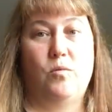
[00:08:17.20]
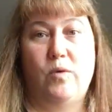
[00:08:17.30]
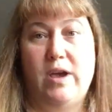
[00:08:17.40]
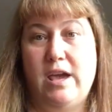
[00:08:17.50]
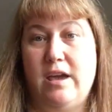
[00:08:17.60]

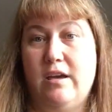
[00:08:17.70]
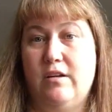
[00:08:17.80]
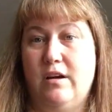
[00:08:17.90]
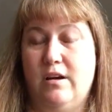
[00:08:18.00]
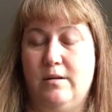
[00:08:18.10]
way,
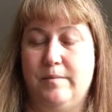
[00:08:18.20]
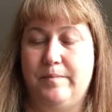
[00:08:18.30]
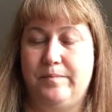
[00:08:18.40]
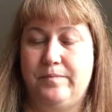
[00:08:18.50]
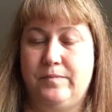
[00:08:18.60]

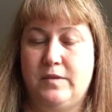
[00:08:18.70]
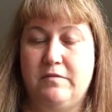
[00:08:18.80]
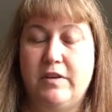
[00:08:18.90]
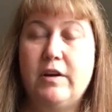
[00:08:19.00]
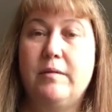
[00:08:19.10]

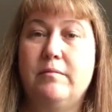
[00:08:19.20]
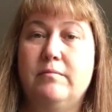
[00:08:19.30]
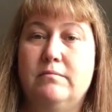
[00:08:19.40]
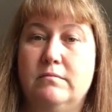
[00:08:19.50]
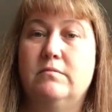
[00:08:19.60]
very
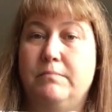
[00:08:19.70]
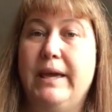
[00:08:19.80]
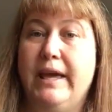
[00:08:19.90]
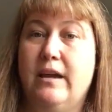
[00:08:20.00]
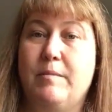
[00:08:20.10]

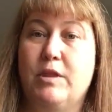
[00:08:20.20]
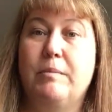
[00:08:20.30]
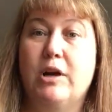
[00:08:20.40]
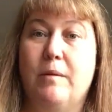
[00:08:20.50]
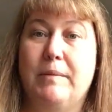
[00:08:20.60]
big. I mean, they're
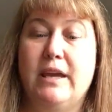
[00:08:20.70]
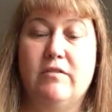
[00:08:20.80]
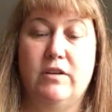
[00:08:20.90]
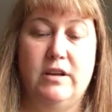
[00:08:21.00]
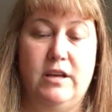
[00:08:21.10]
big on me
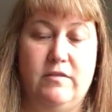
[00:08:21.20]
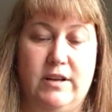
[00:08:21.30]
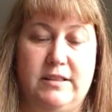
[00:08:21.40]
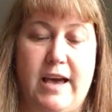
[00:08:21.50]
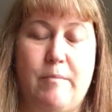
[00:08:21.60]
even
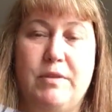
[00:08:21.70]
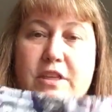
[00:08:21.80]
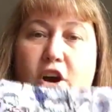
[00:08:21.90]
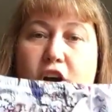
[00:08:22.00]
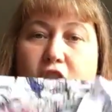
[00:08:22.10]
at that, but they are